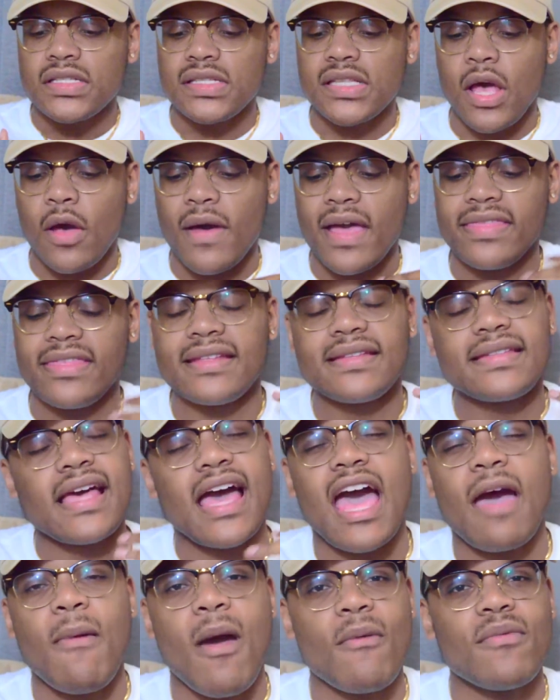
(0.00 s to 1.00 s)
So at the
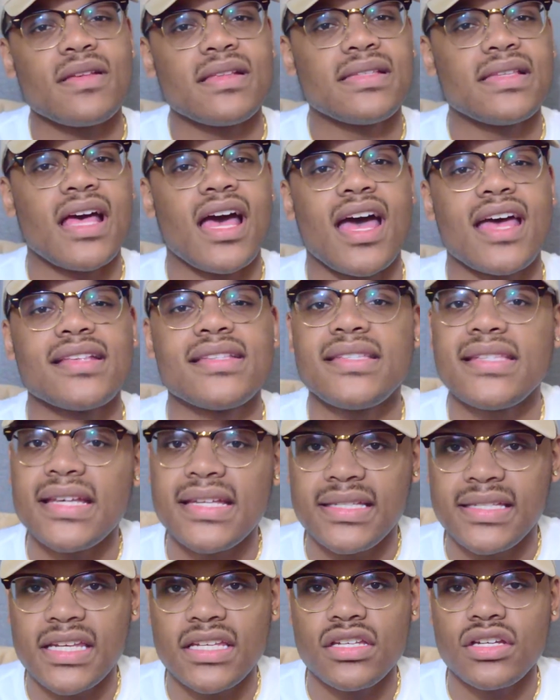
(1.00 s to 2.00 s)
time I was
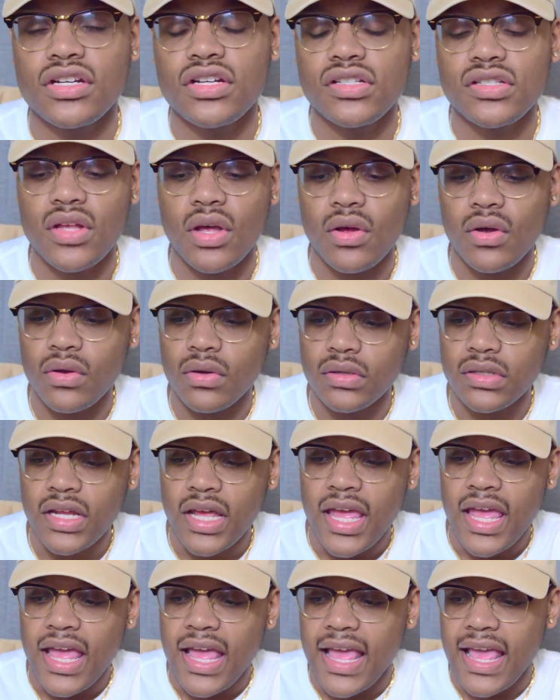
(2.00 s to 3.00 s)
16 years old,
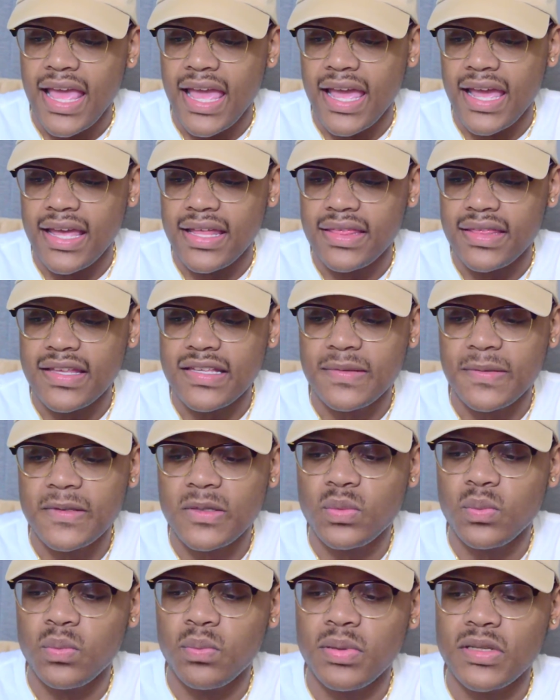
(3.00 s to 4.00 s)
and this
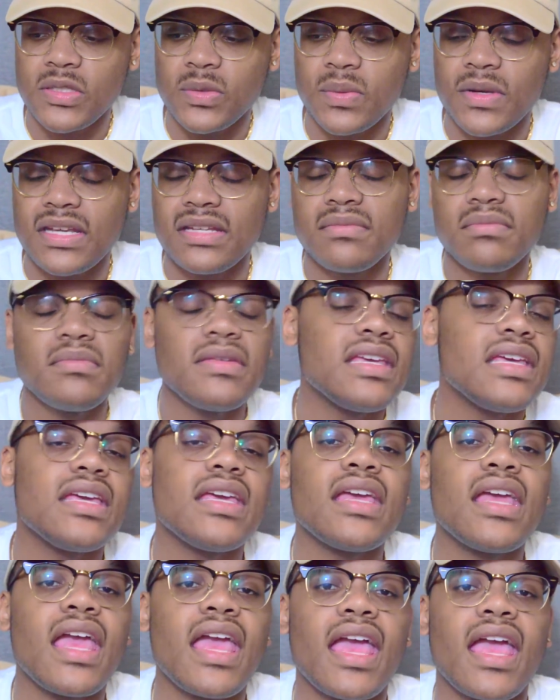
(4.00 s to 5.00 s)
was between
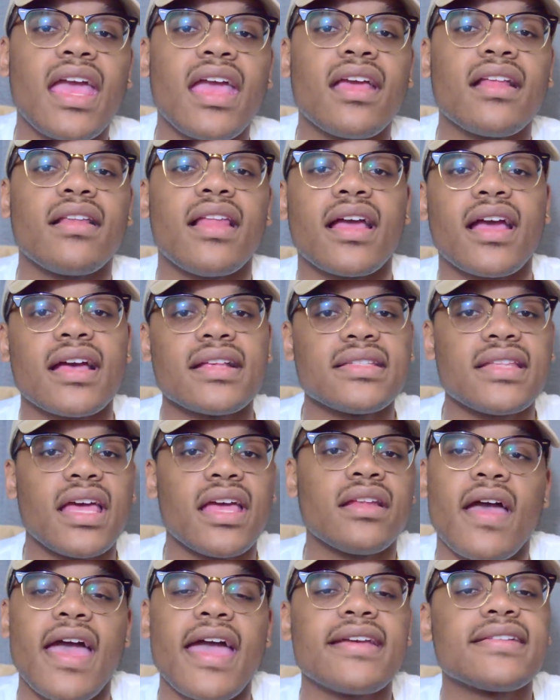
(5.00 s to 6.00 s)
me and, like I
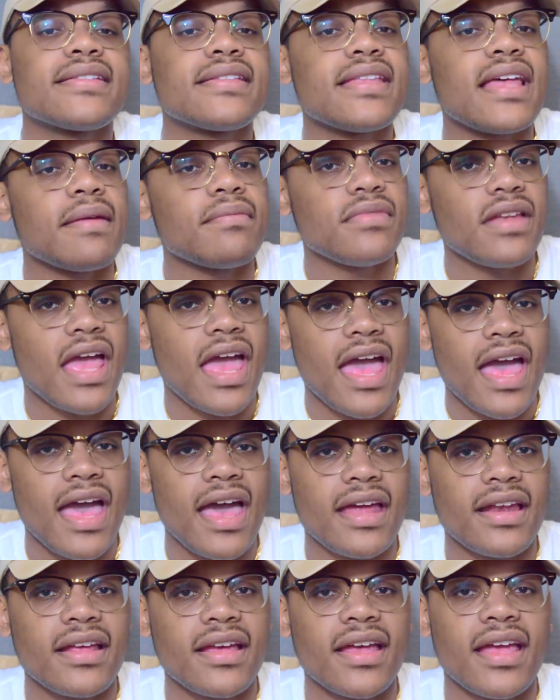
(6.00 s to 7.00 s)
said,
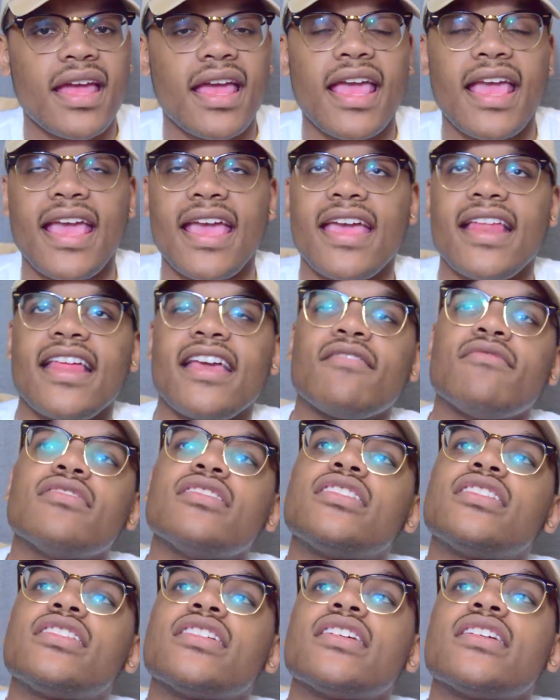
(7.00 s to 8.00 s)
ex-stepdad, and it
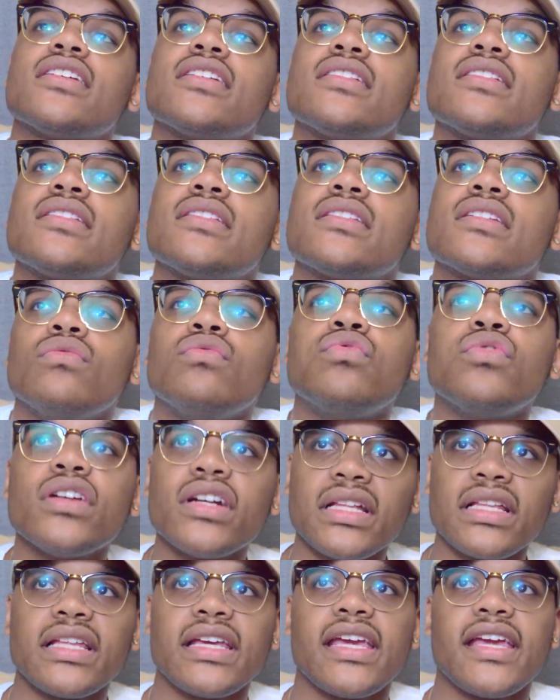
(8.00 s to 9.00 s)
was just
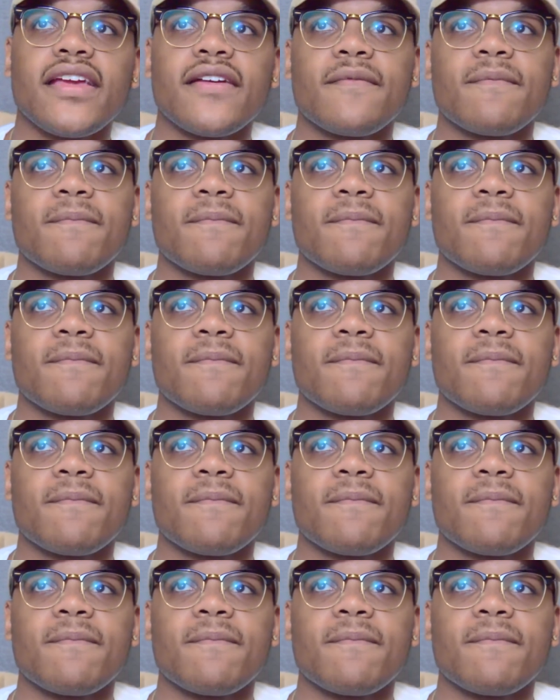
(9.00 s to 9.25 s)
really,